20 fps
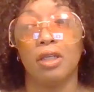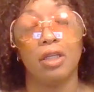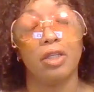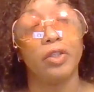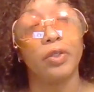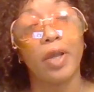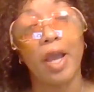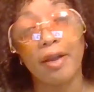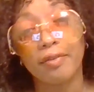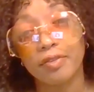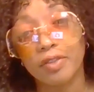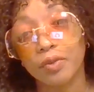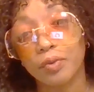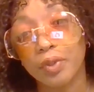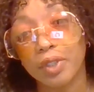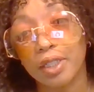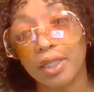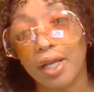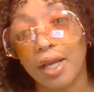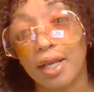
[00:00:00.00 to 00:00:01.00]
you have to
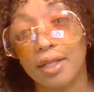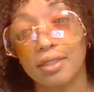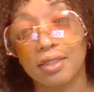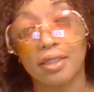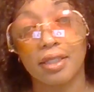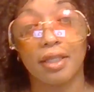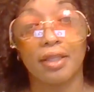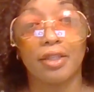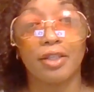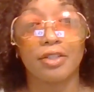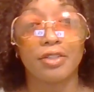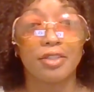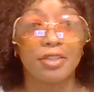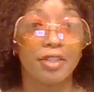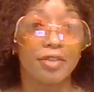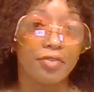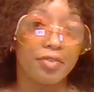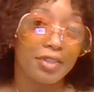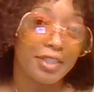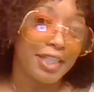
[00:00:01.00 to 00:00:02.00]
realize that there's
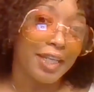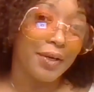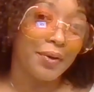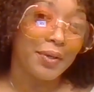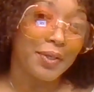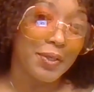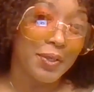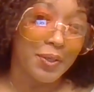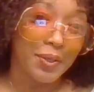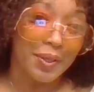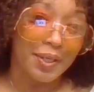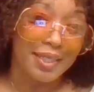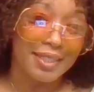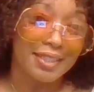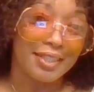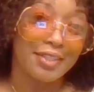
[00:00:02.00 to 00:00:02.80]
different territories,